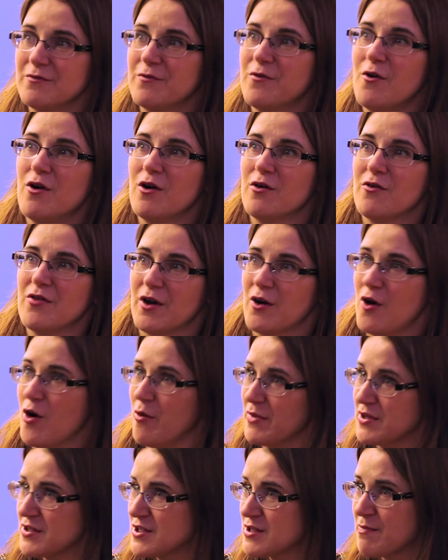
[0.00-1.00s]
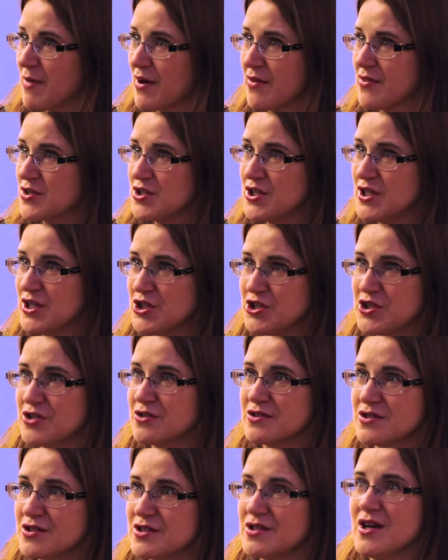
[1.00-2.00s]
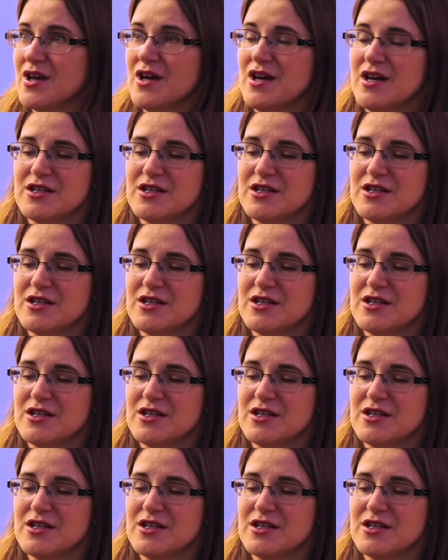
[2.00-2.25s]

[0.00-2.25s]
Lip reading: follow the comments by the teachers.